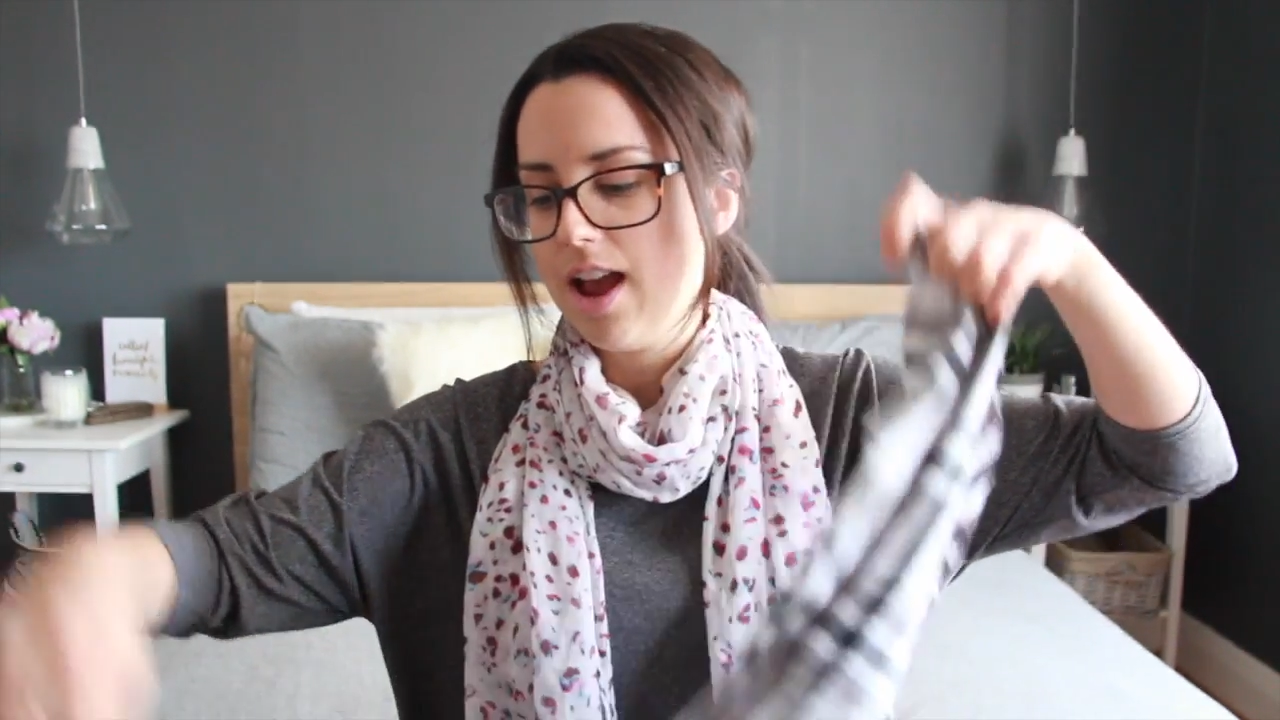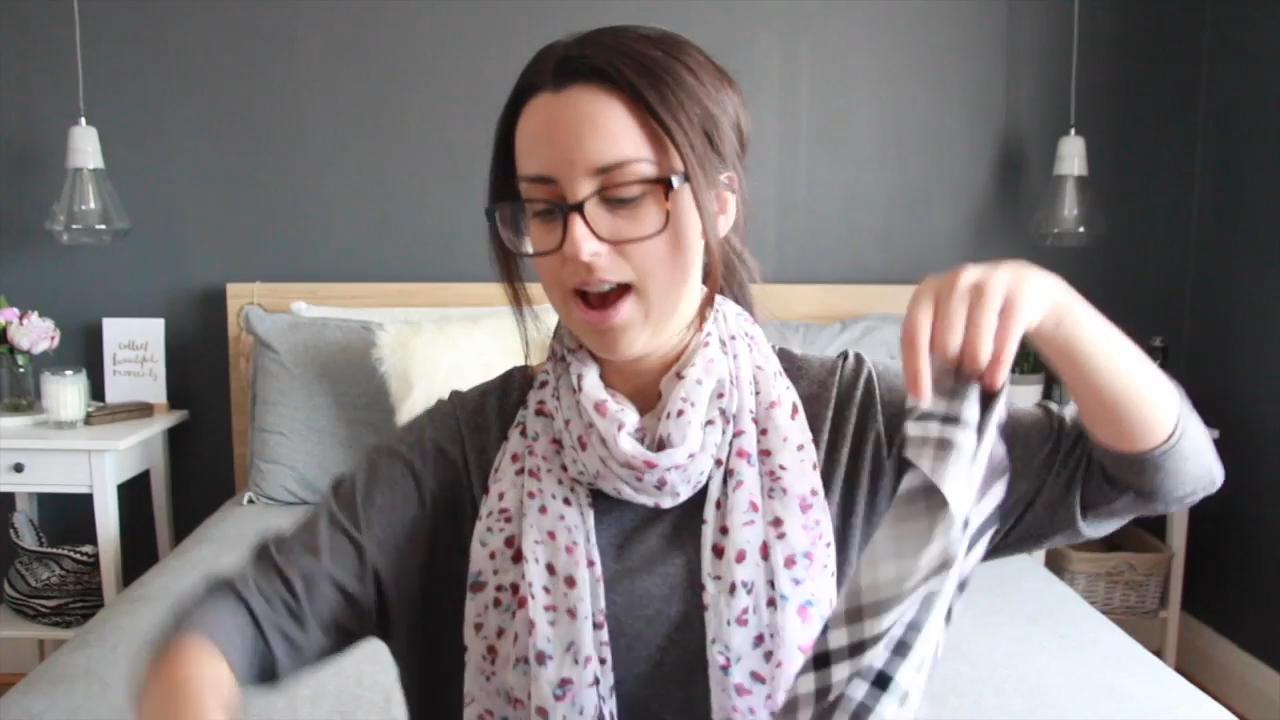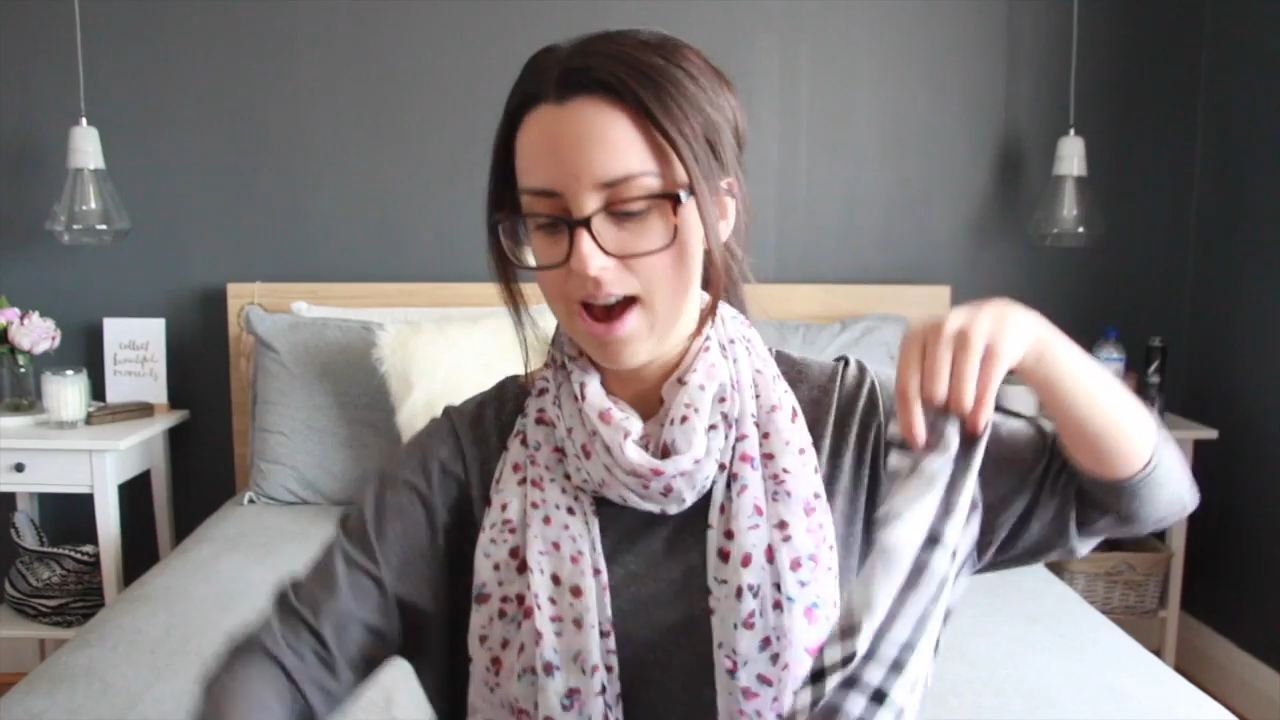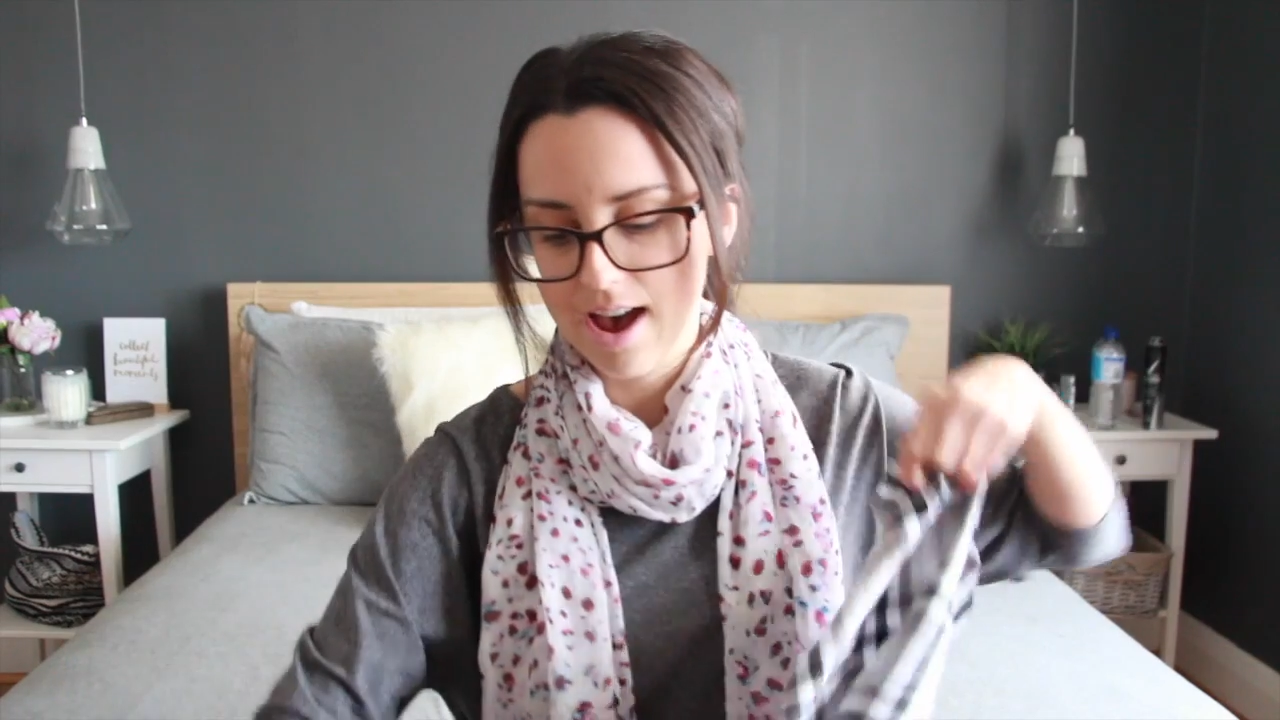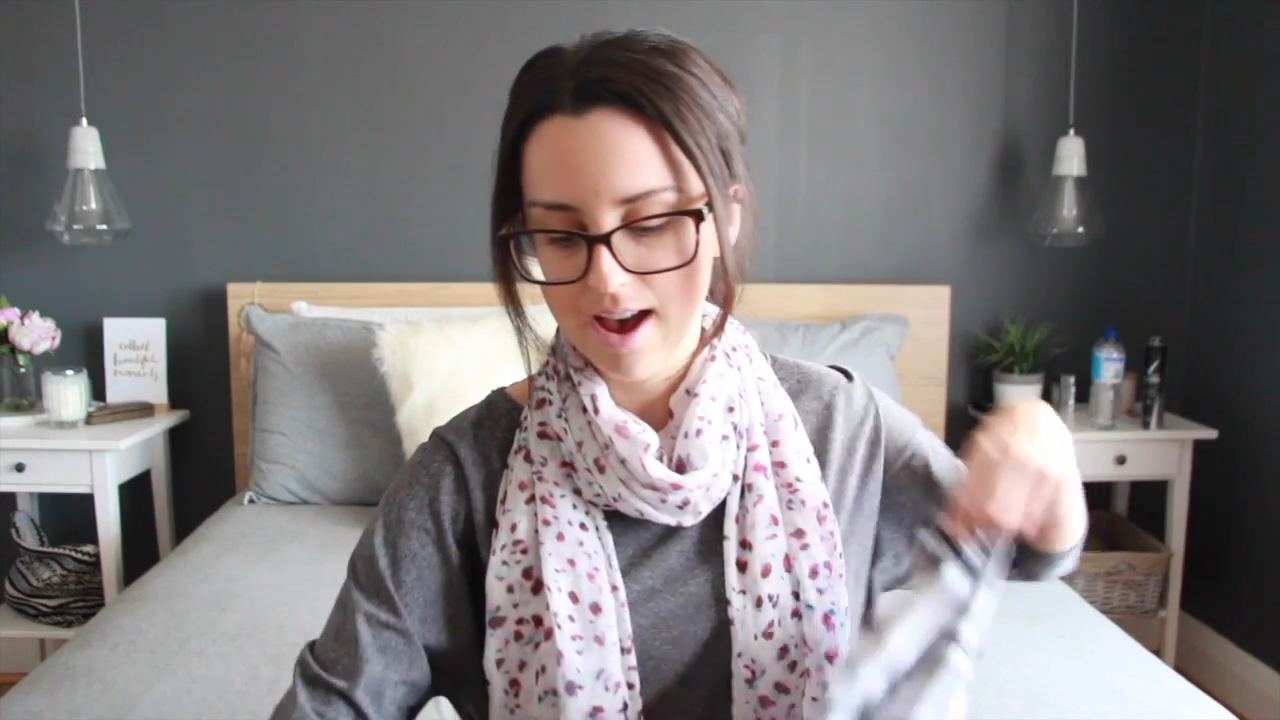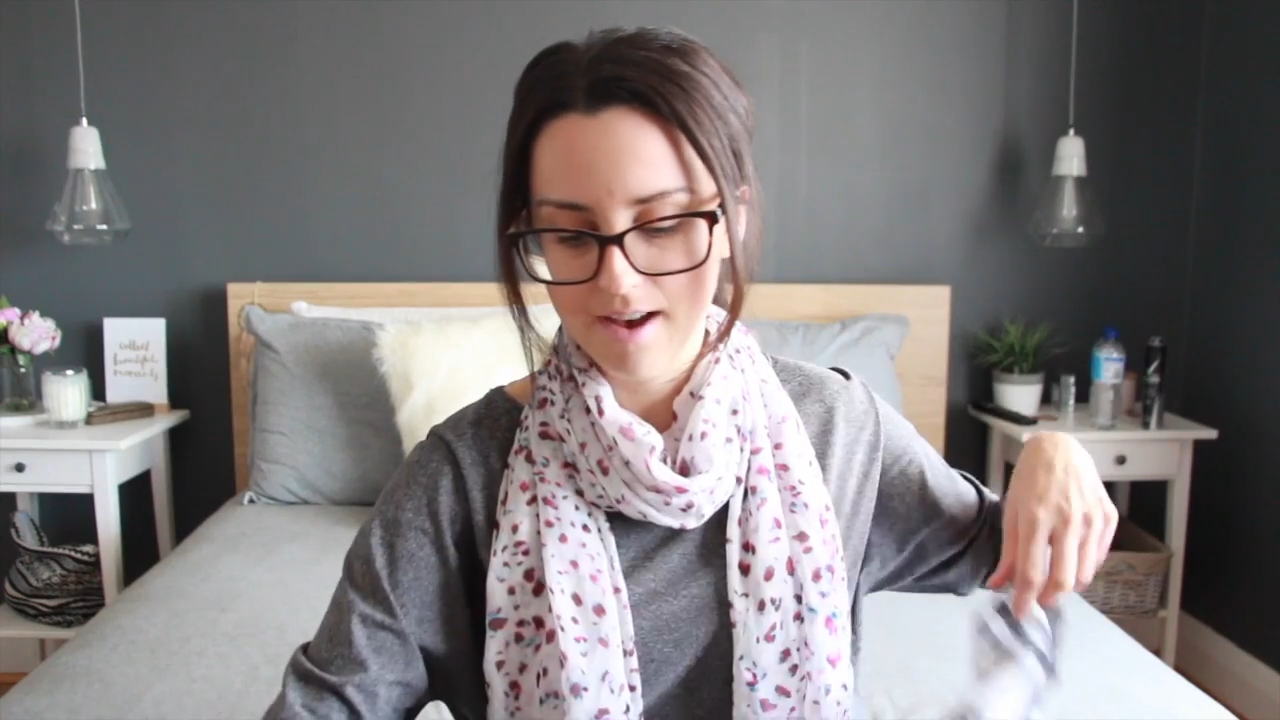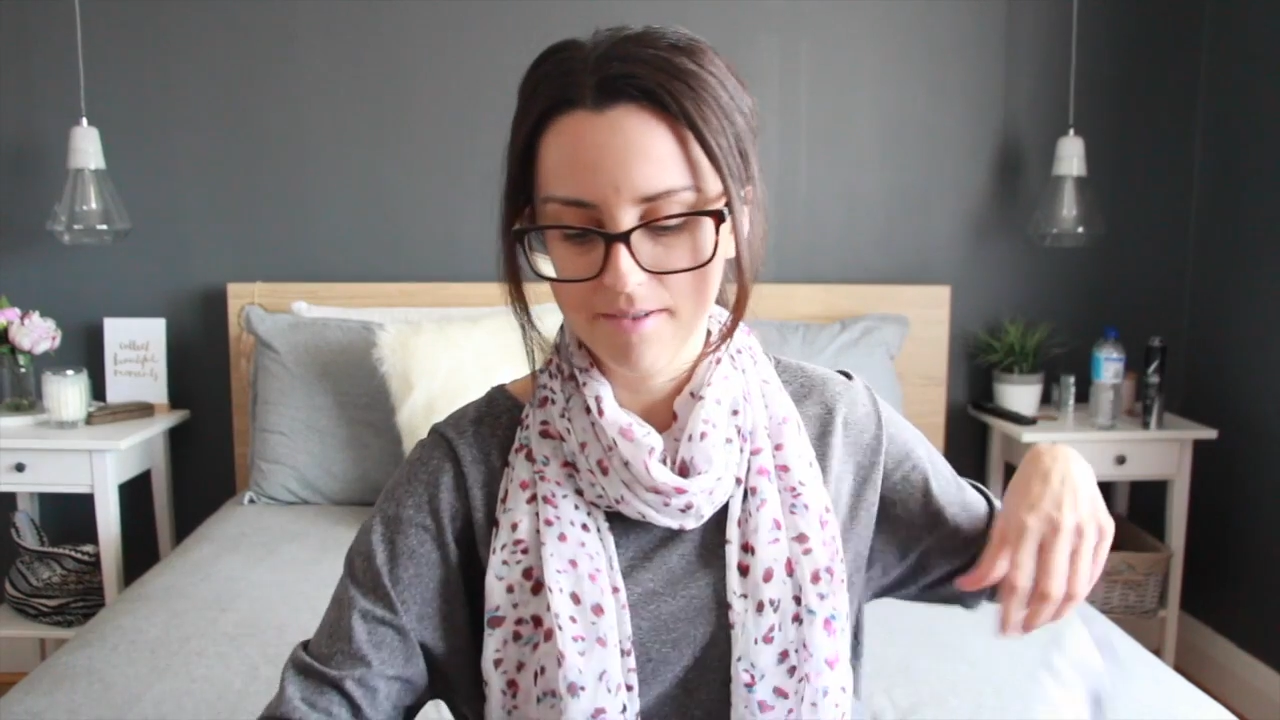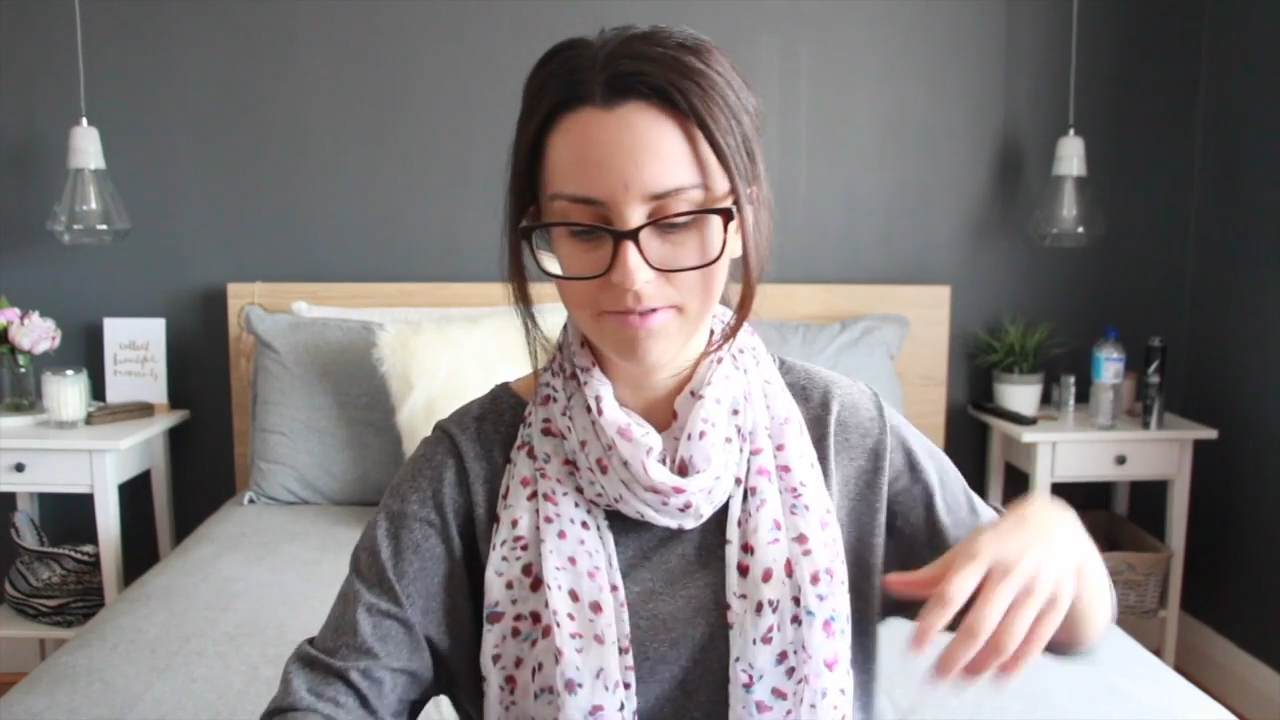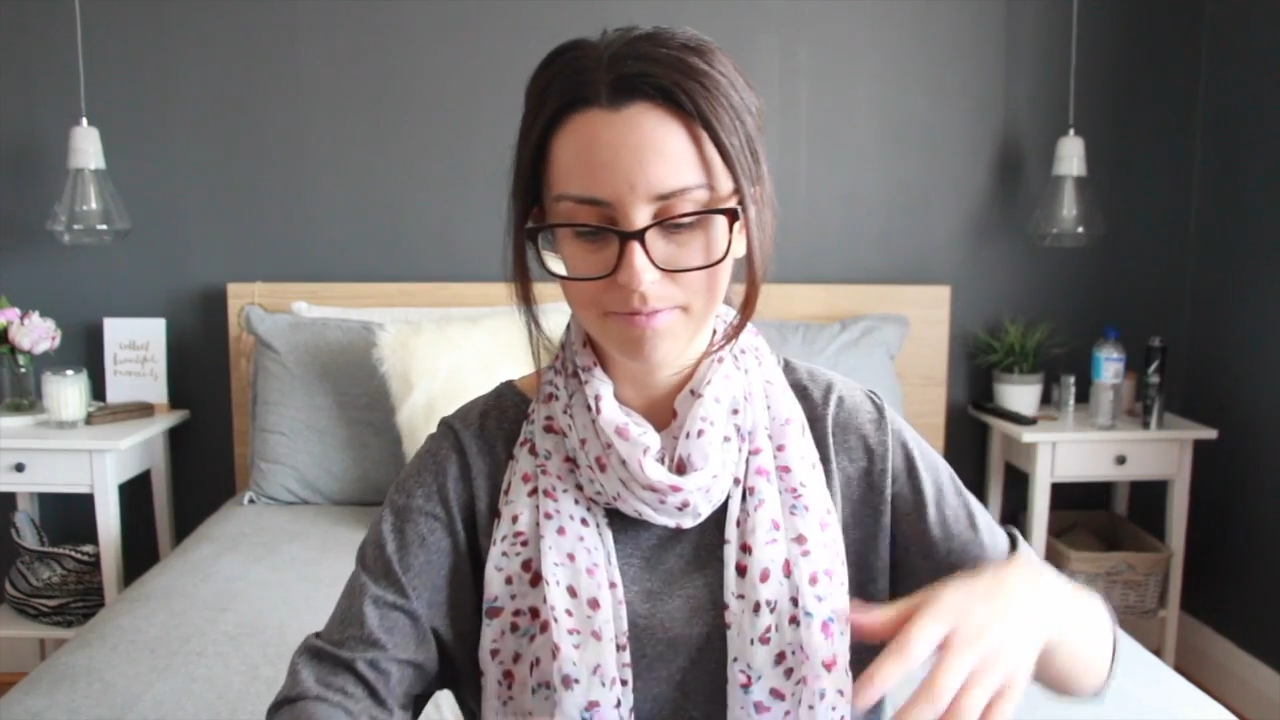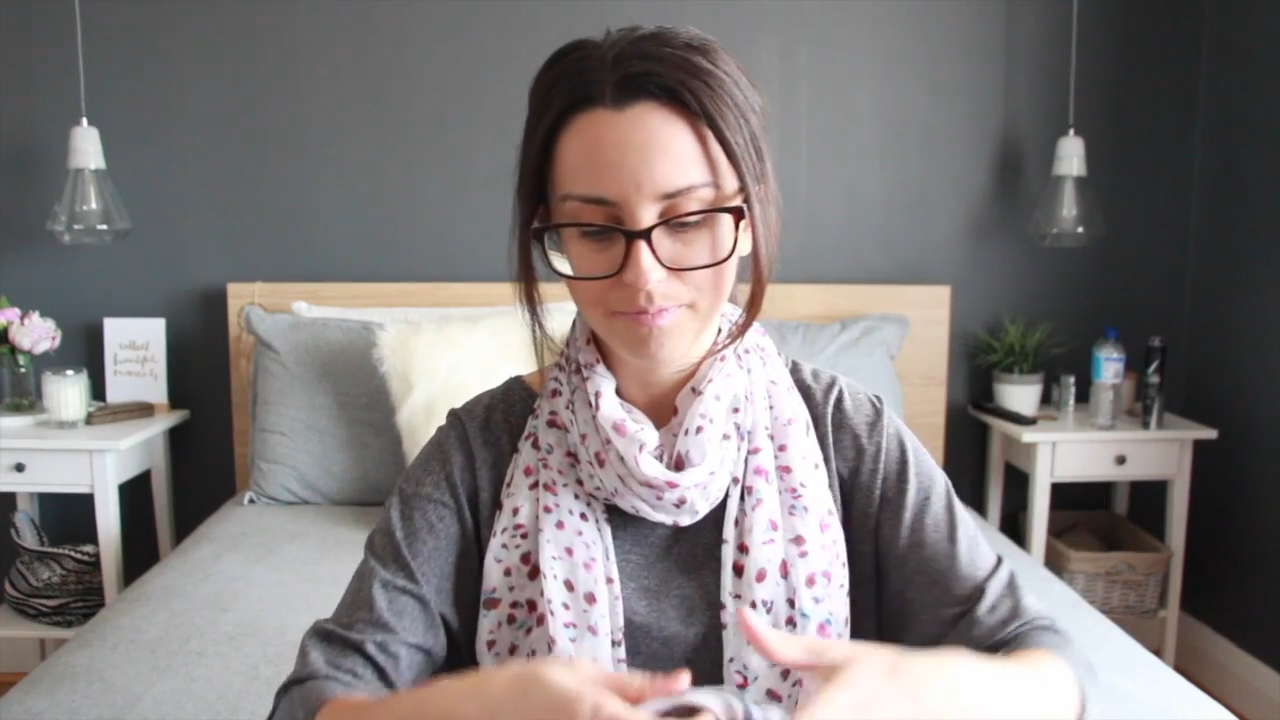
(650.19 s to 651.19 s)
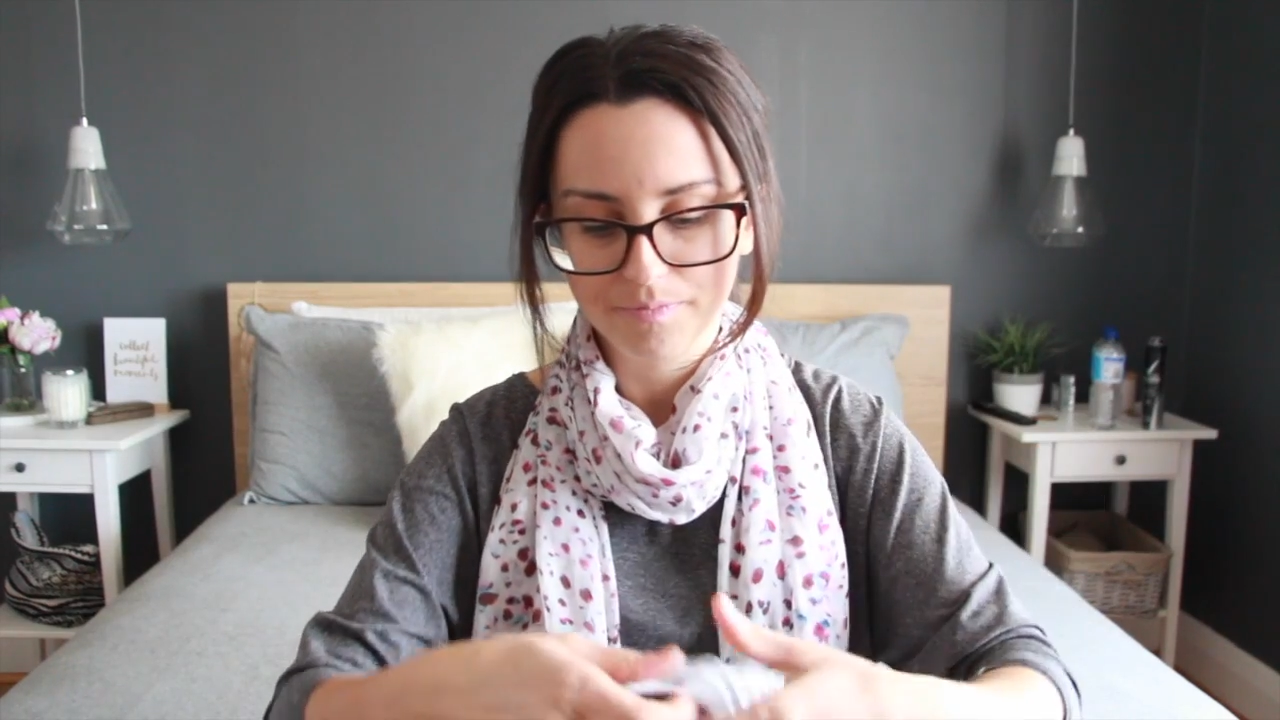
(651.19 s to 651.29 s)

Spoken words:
have